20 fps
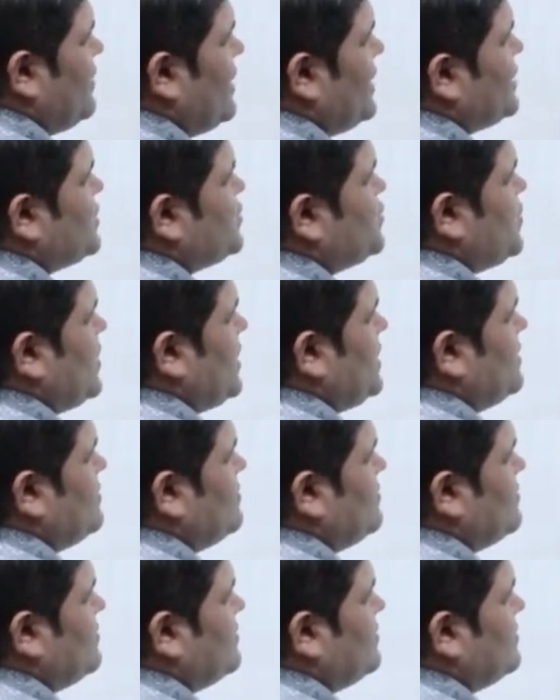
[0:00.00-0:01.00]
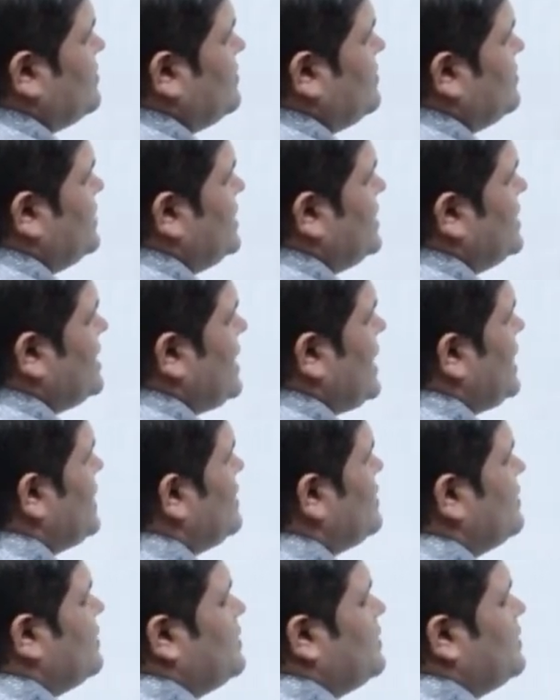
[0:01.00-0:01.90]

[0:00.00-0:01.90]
xy. Mean that